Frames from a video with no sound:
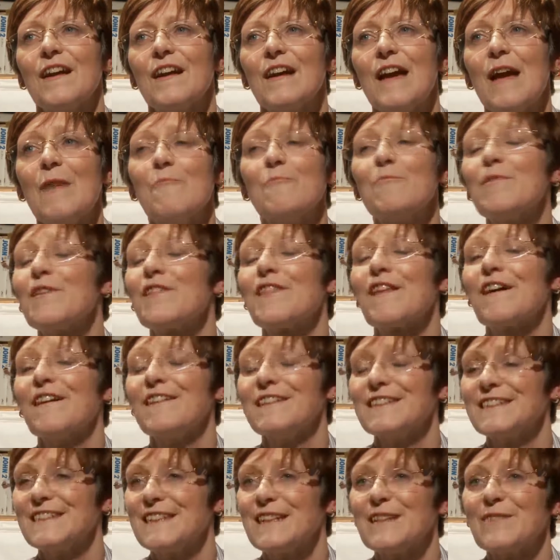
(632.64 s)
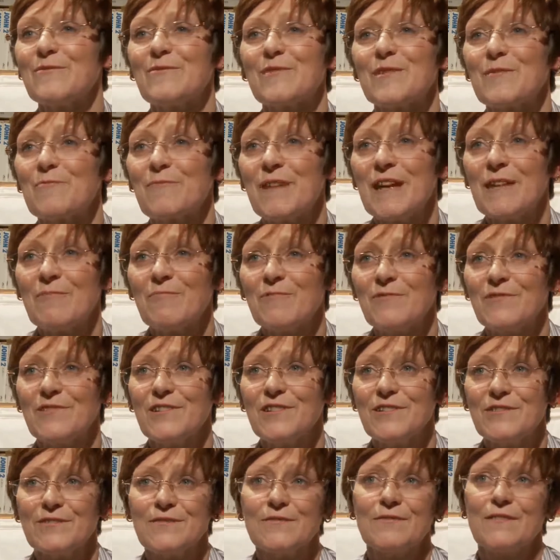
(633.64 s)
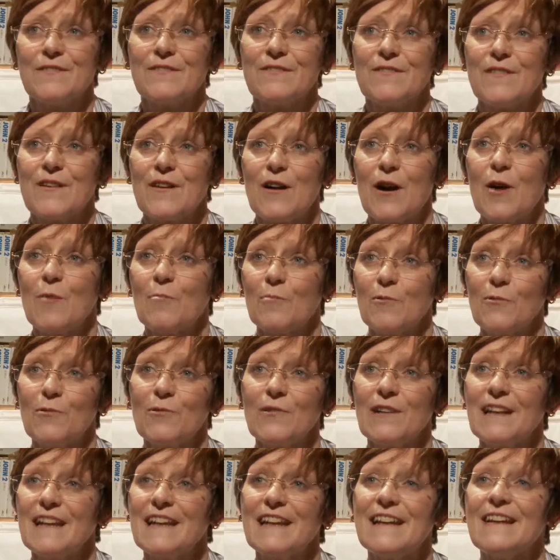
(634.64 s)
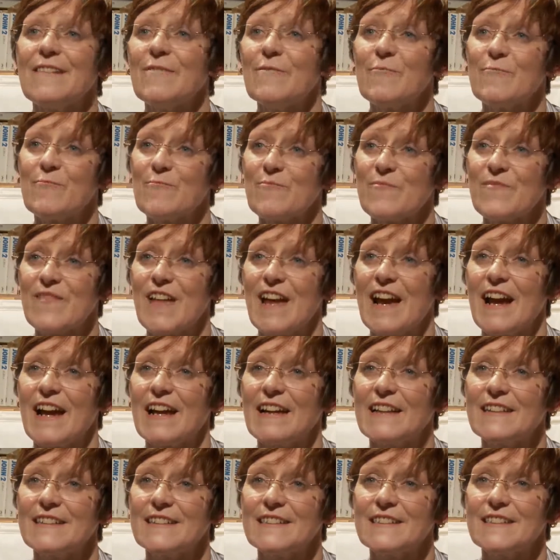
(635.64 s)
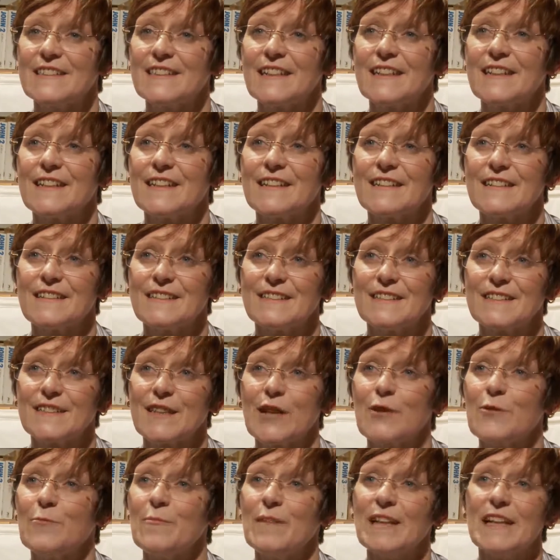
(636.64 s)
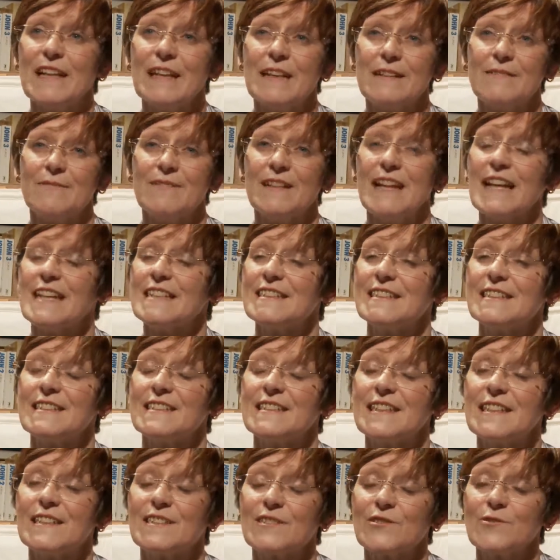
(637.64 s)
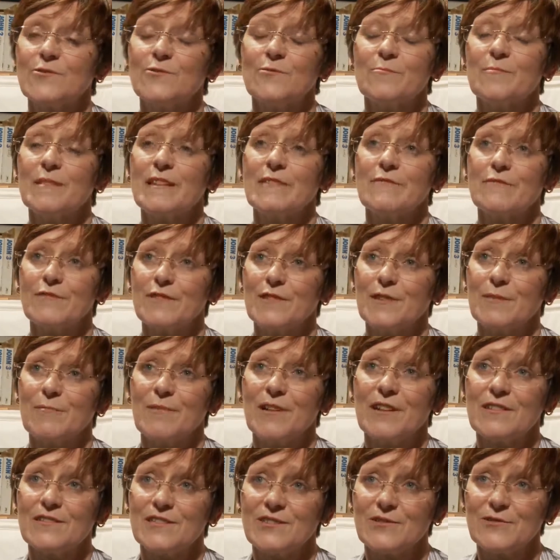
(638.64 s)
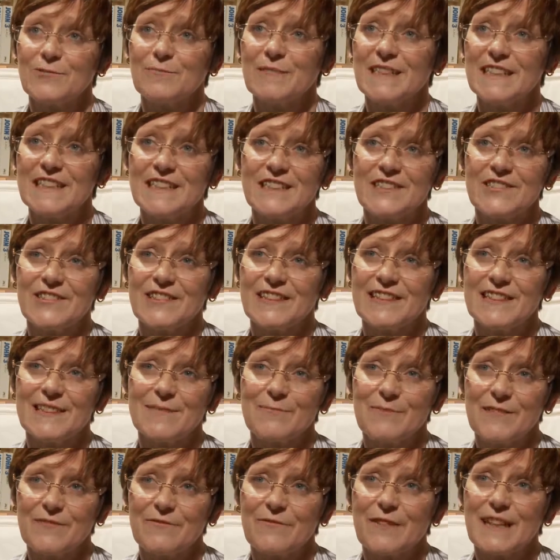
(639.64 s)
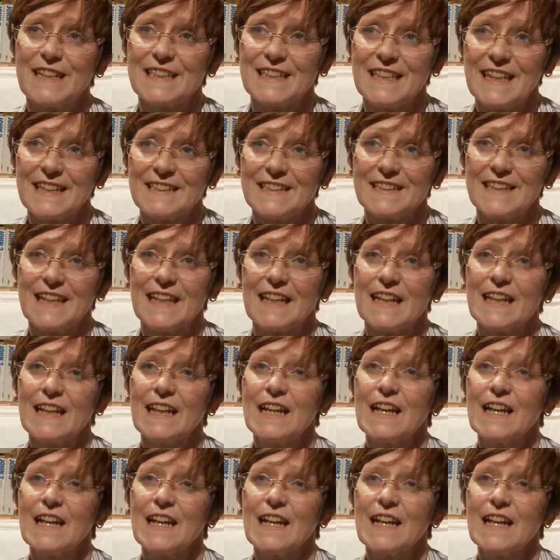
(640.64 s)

empathising with people who are poorly, and there's so many lessons it's taught me for the pastoral ministry. It's been fantastic.